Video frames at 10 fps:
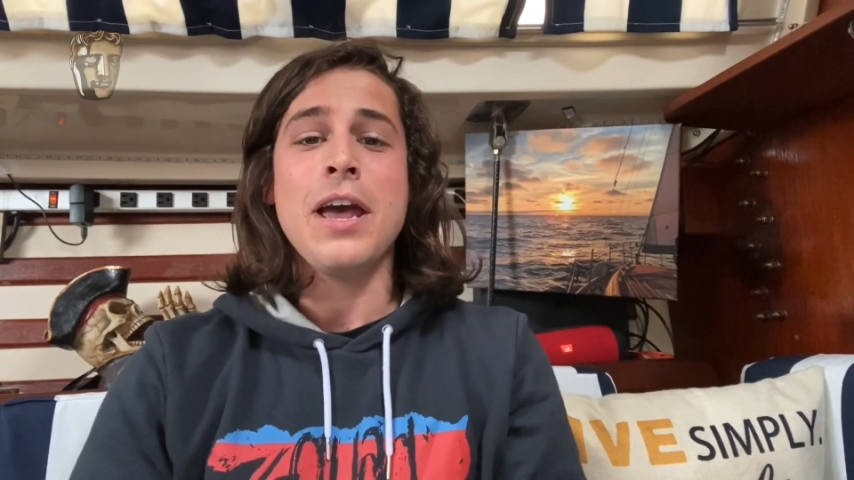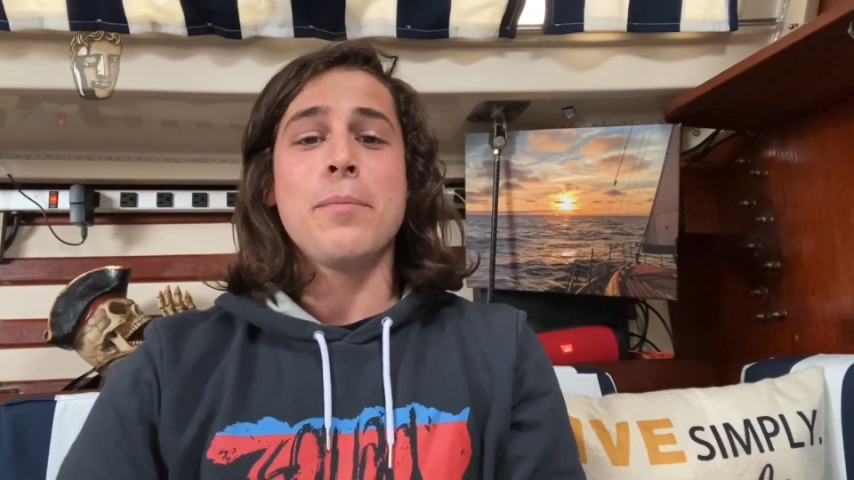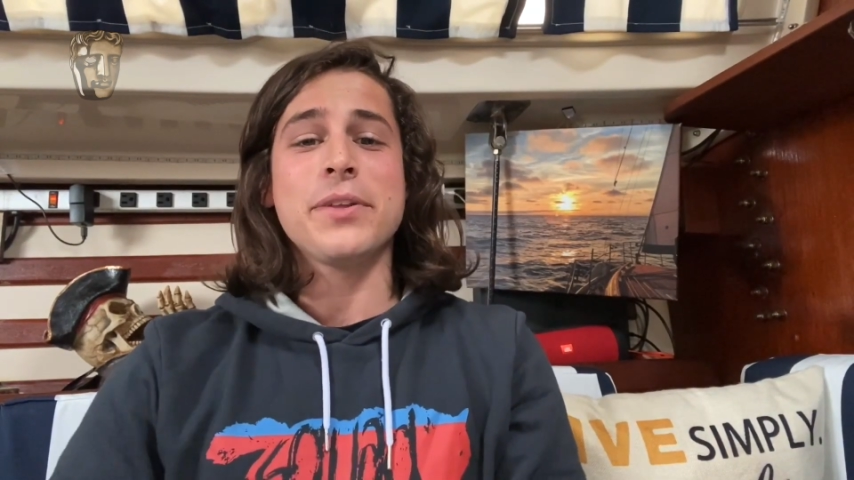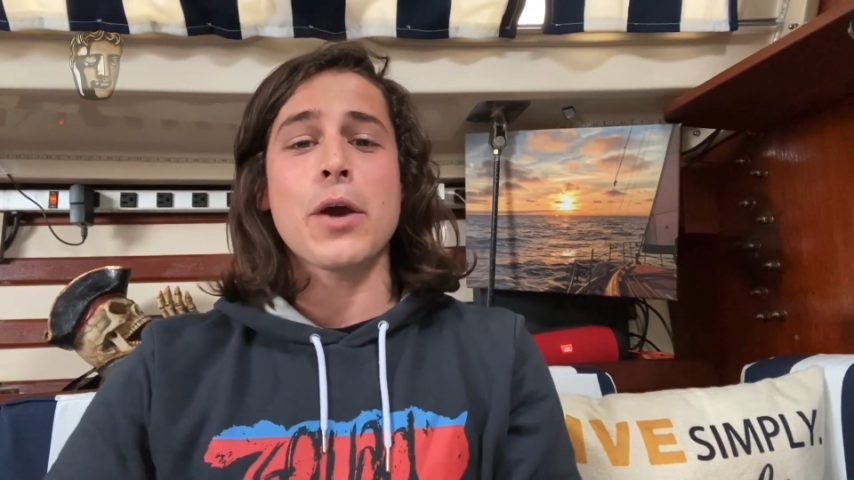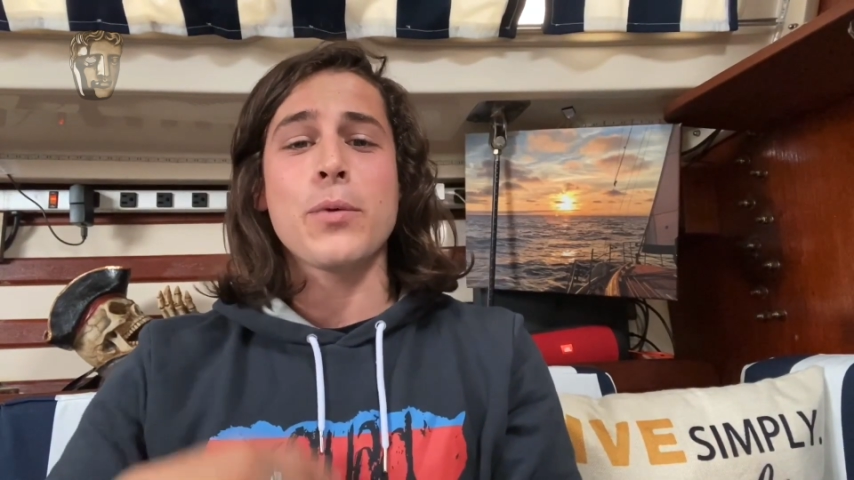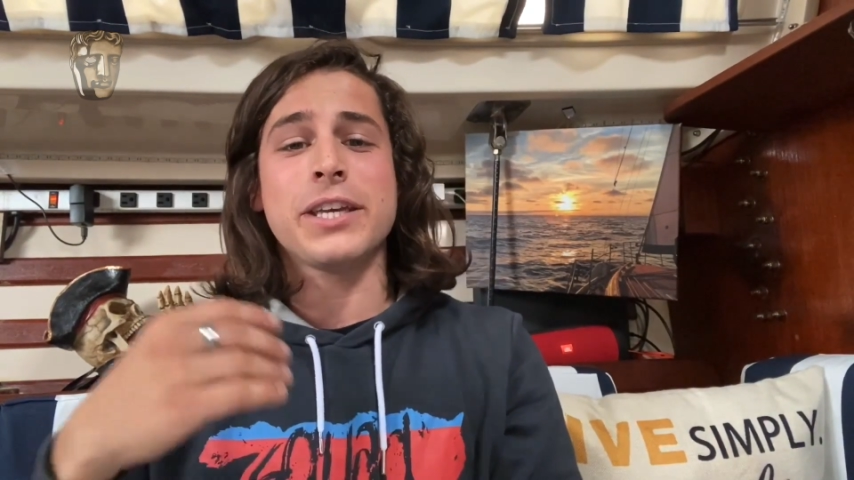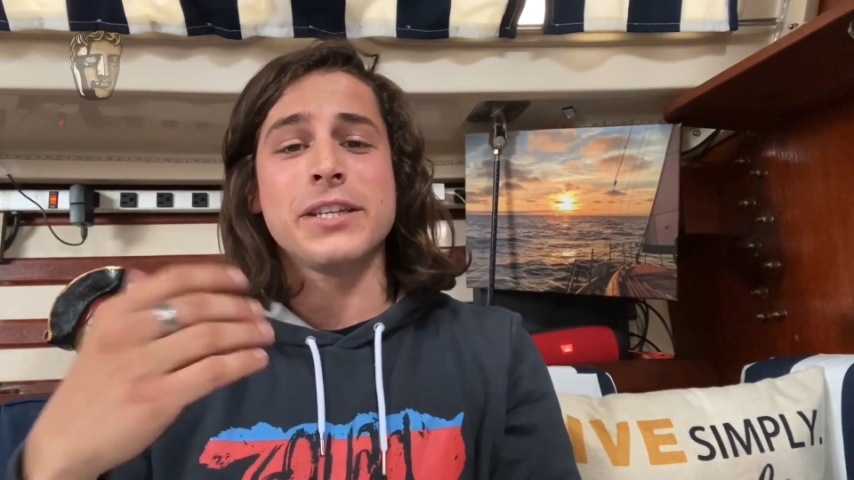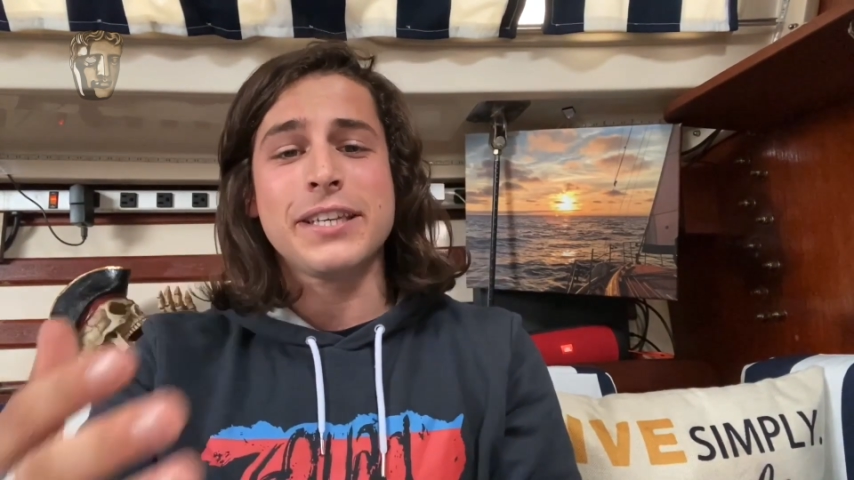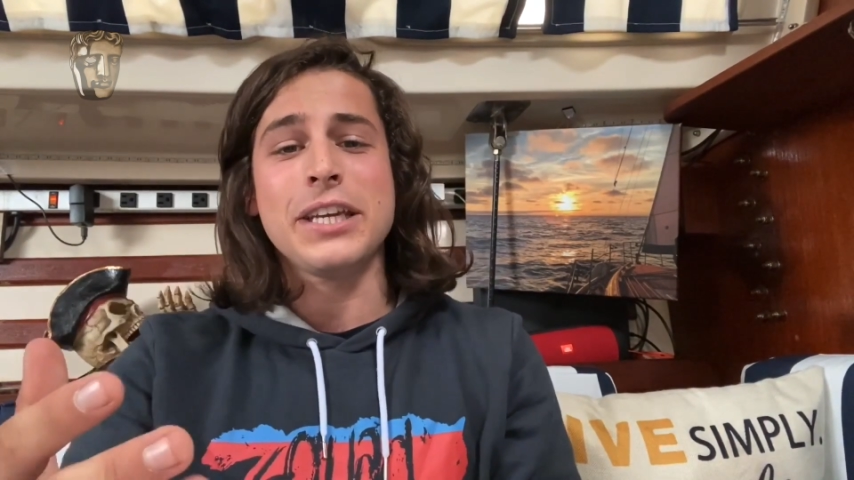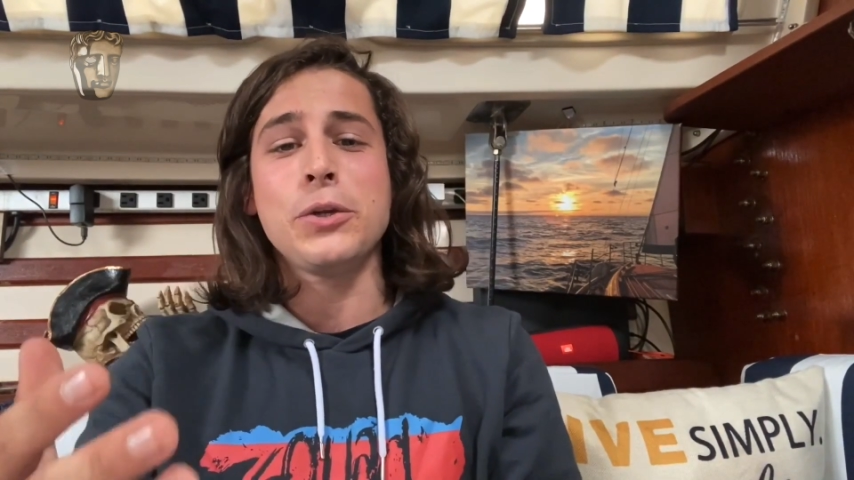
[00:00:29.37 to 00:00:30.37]
but that we
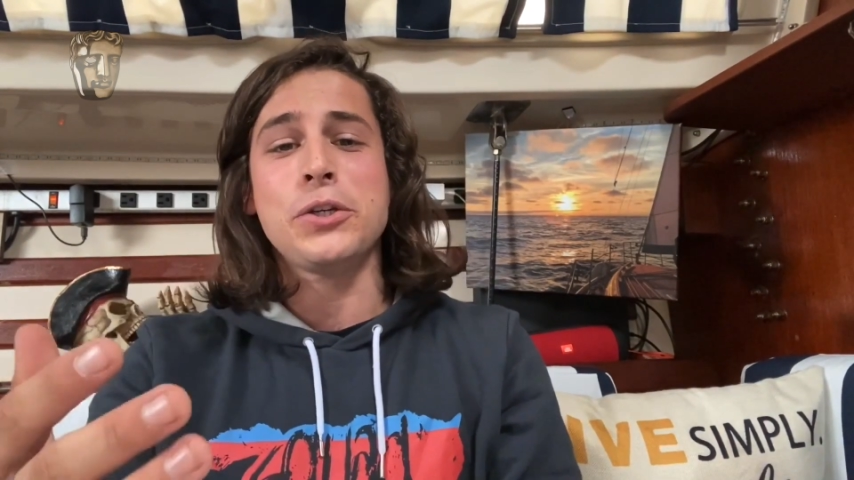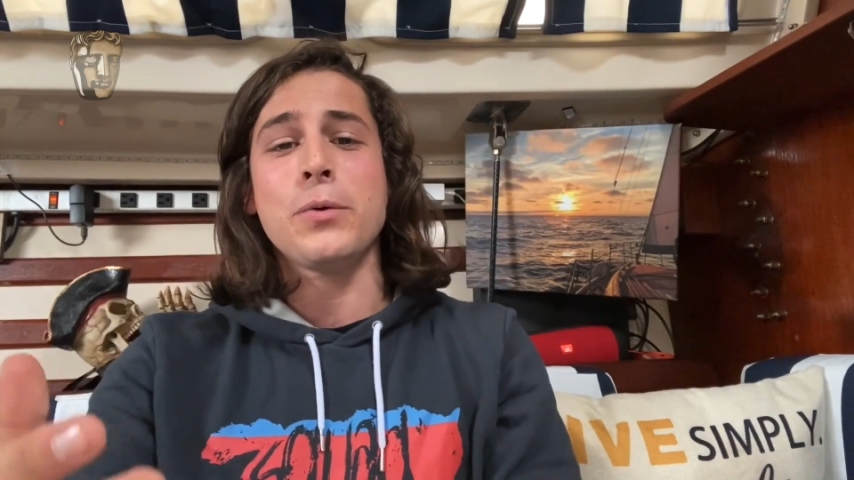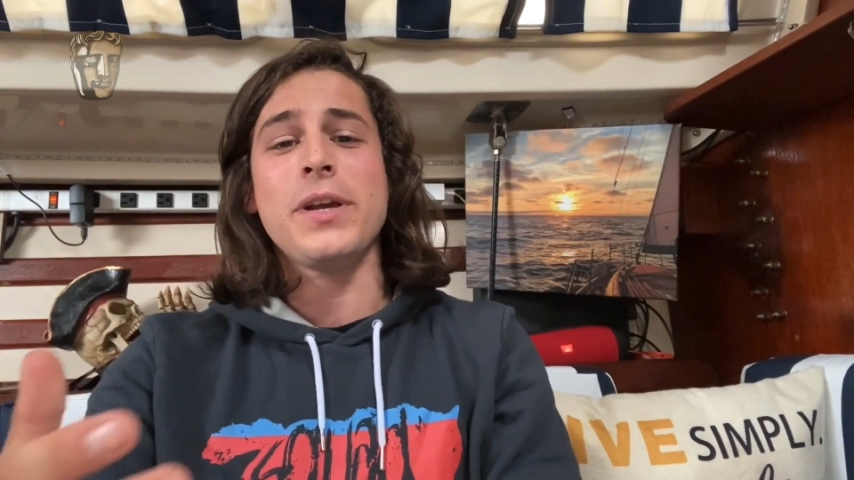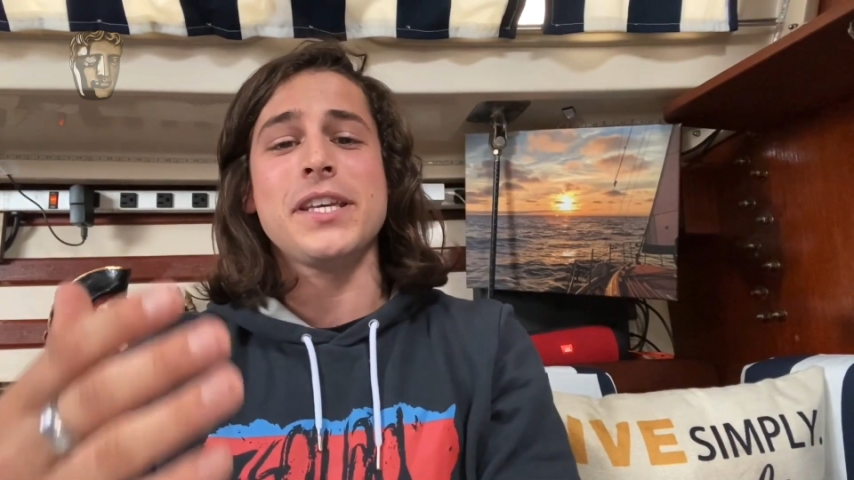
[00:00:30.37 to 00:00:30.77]
continue doing